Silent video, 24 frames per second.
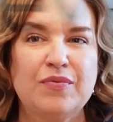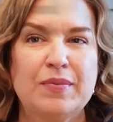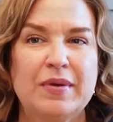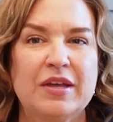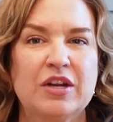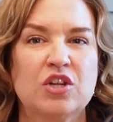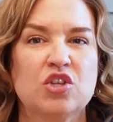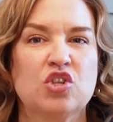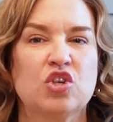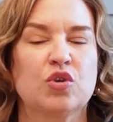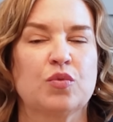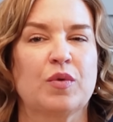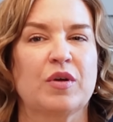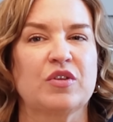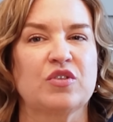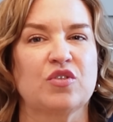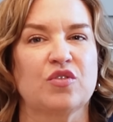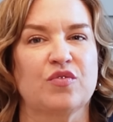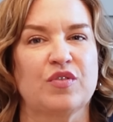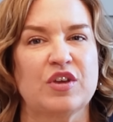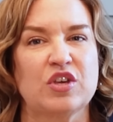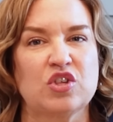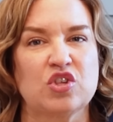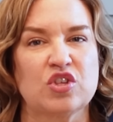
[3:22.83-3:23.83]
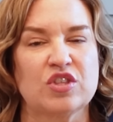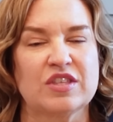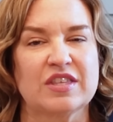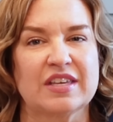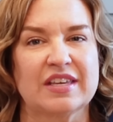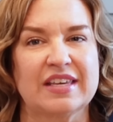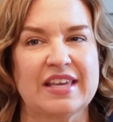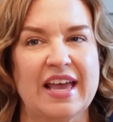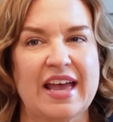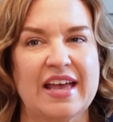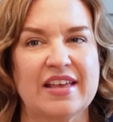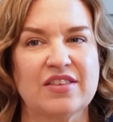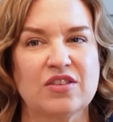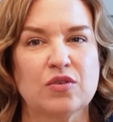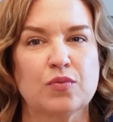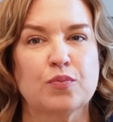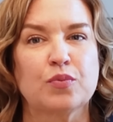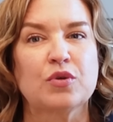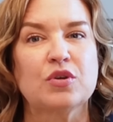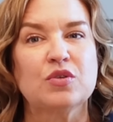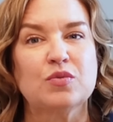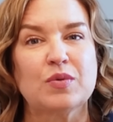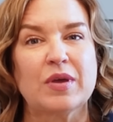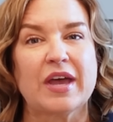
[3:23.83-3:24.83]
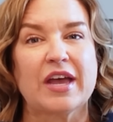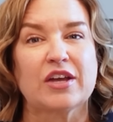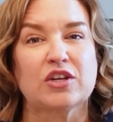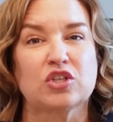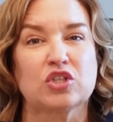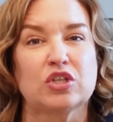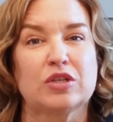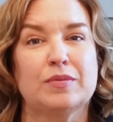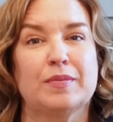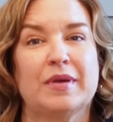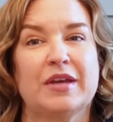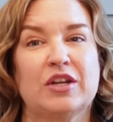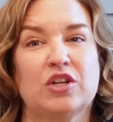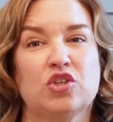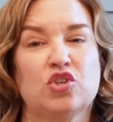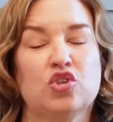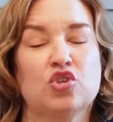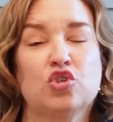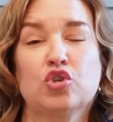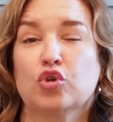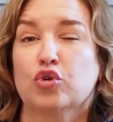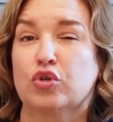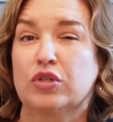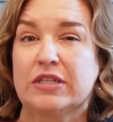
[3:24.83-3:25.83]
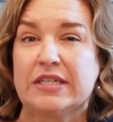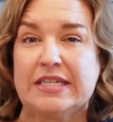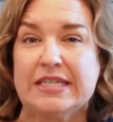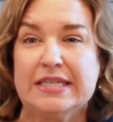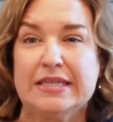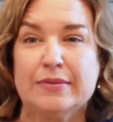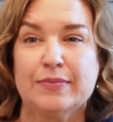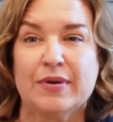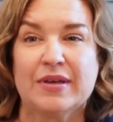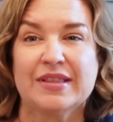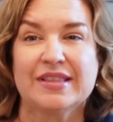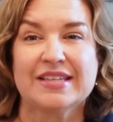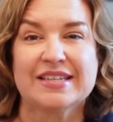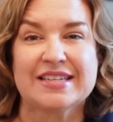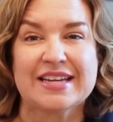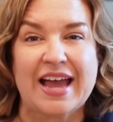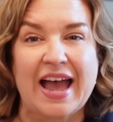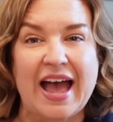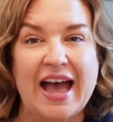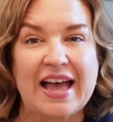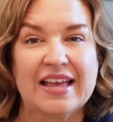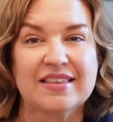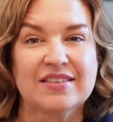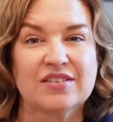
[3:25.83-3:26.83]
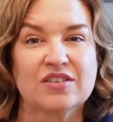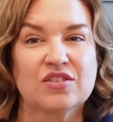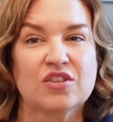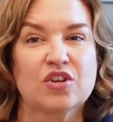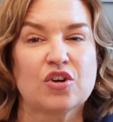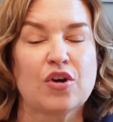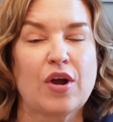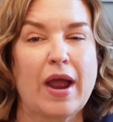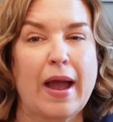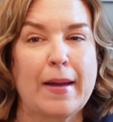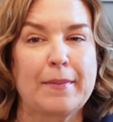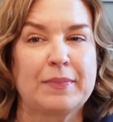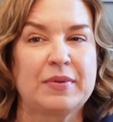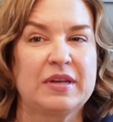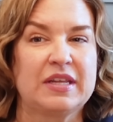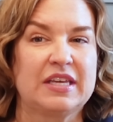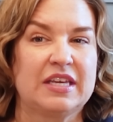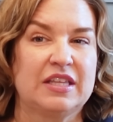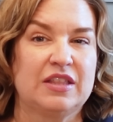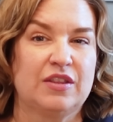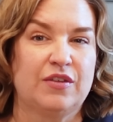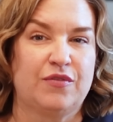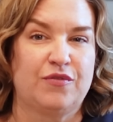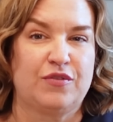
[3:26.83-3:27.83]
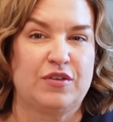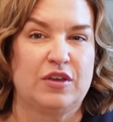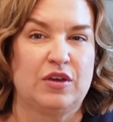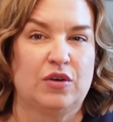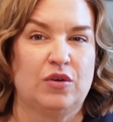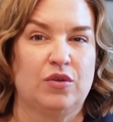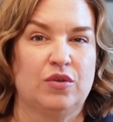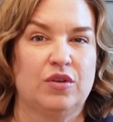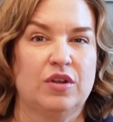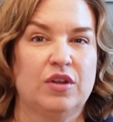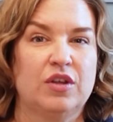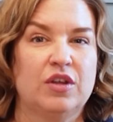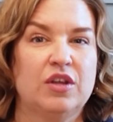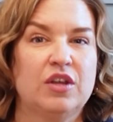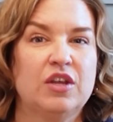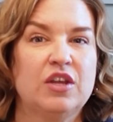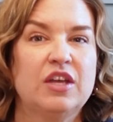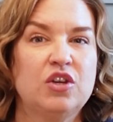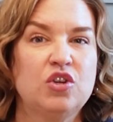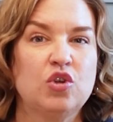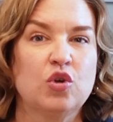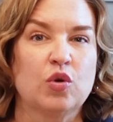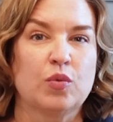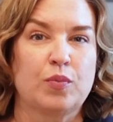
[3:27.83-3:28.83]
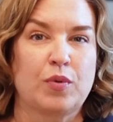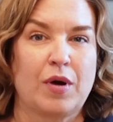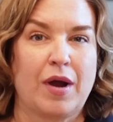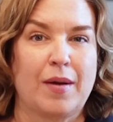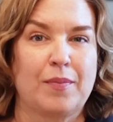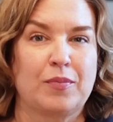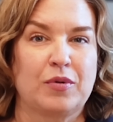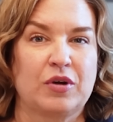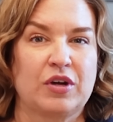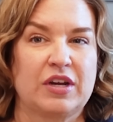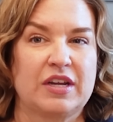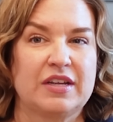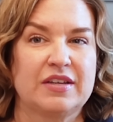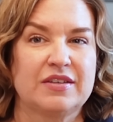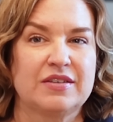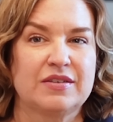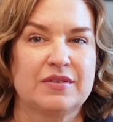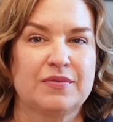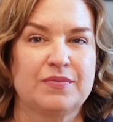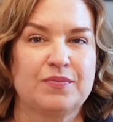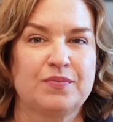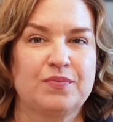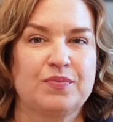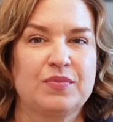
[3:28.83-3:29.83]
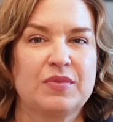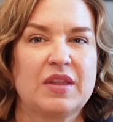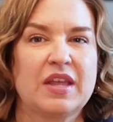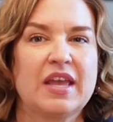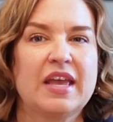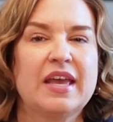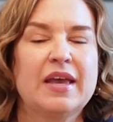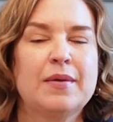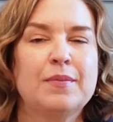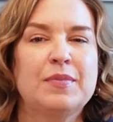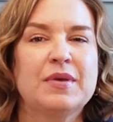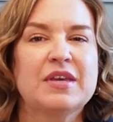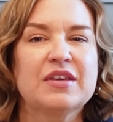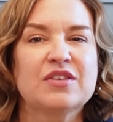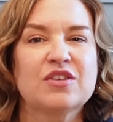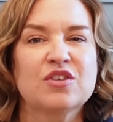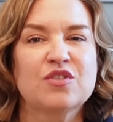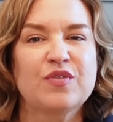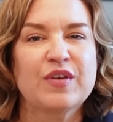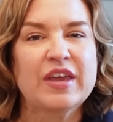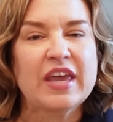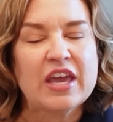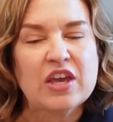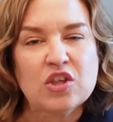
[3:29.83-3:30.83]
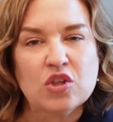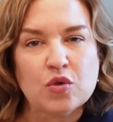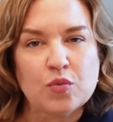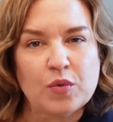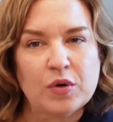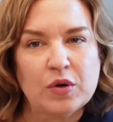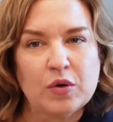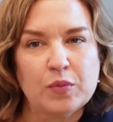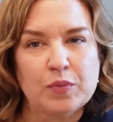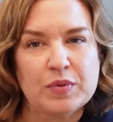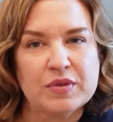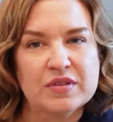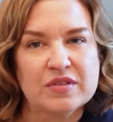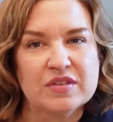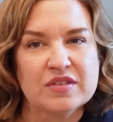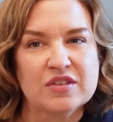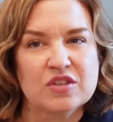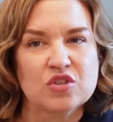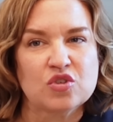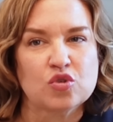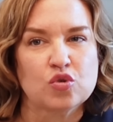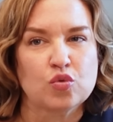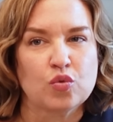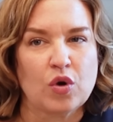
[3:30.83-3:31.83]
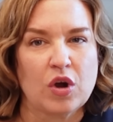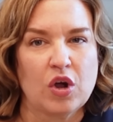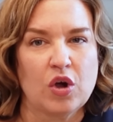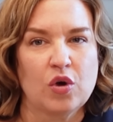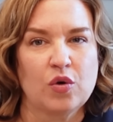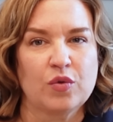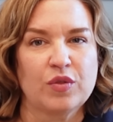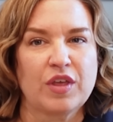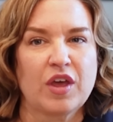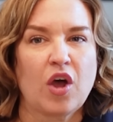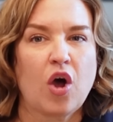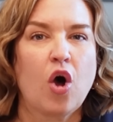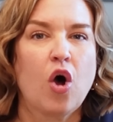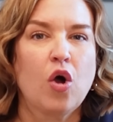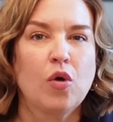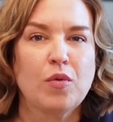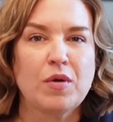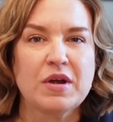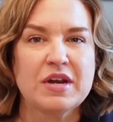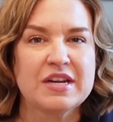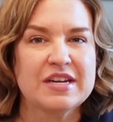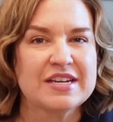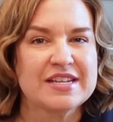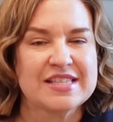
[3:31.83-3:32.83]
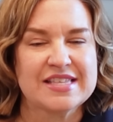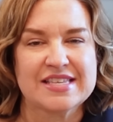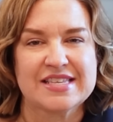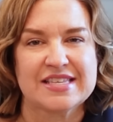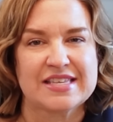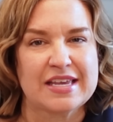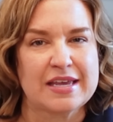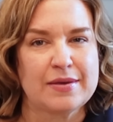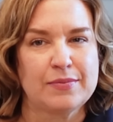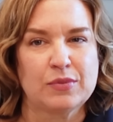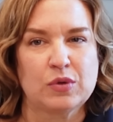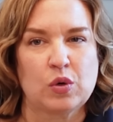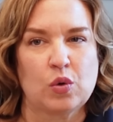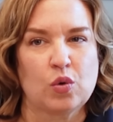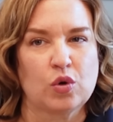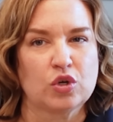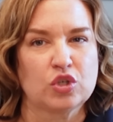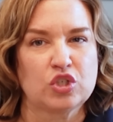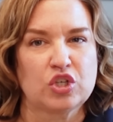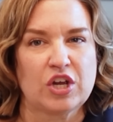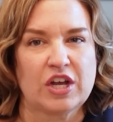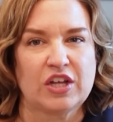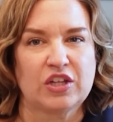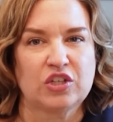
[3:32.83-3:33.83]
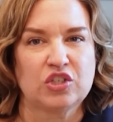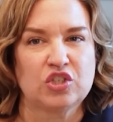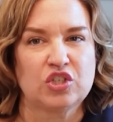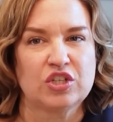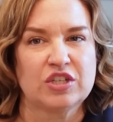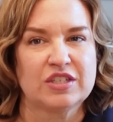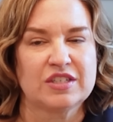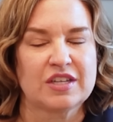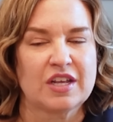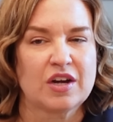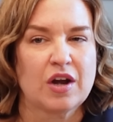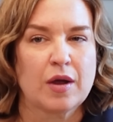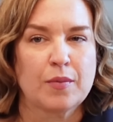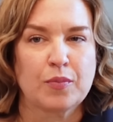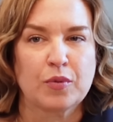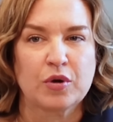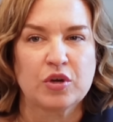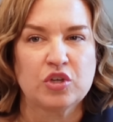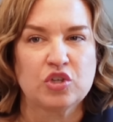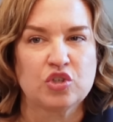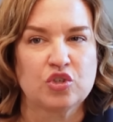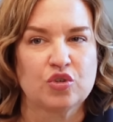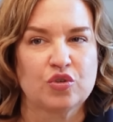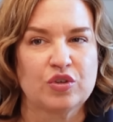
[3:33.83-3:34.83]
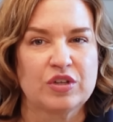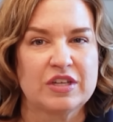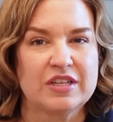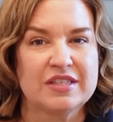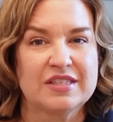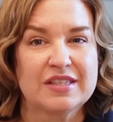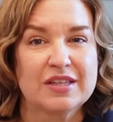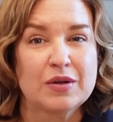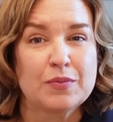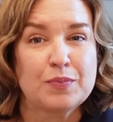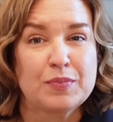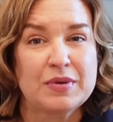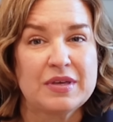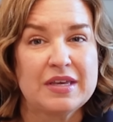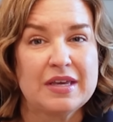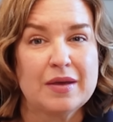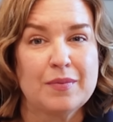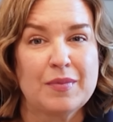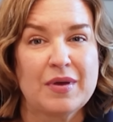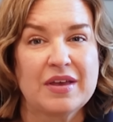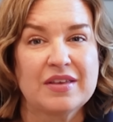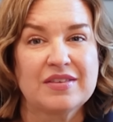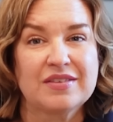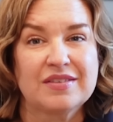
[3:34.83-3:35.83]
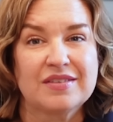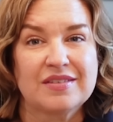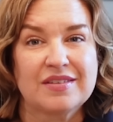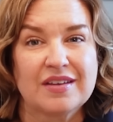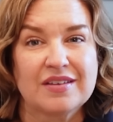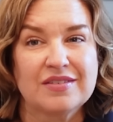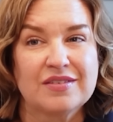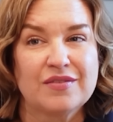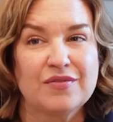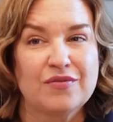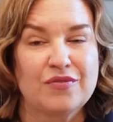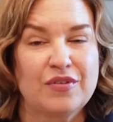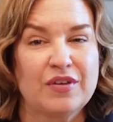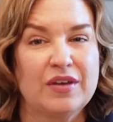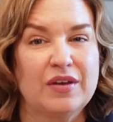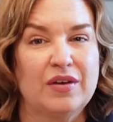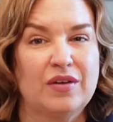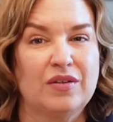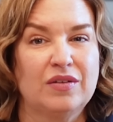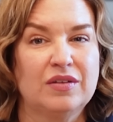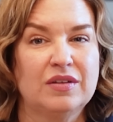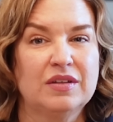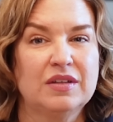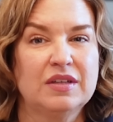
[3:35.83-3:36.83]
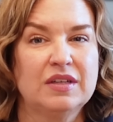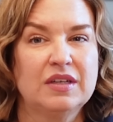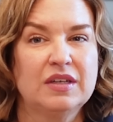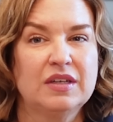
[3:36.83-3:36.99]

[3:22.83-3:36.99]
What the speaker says: of managing reservations and guests, Breezeway actually manages your team and the tasks that are happening in the field, in your properties. Because as vacation rental businesses grow, they all run into the same core challenges and operational needs that a PMS doesn't fill.